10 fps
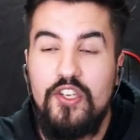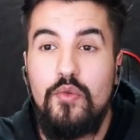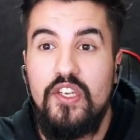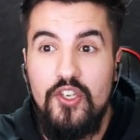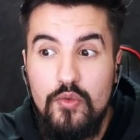
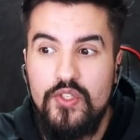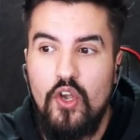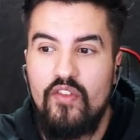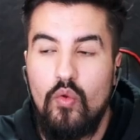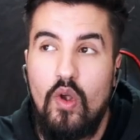into a new
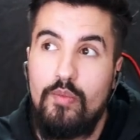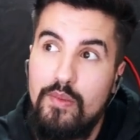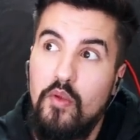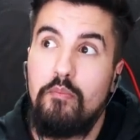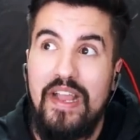server where
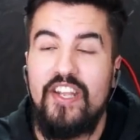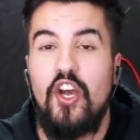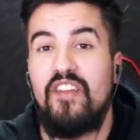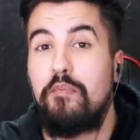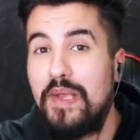people might
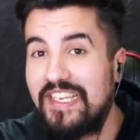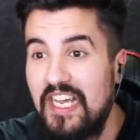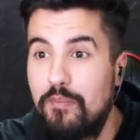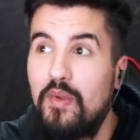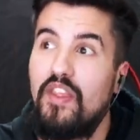not have picked
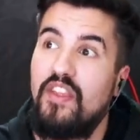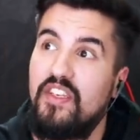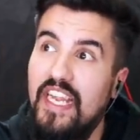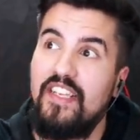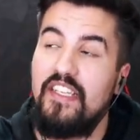up the
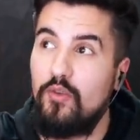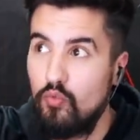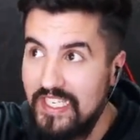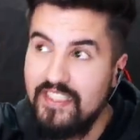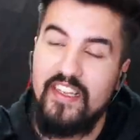daily
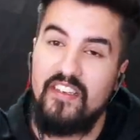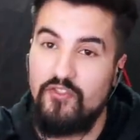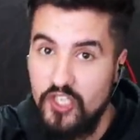reset of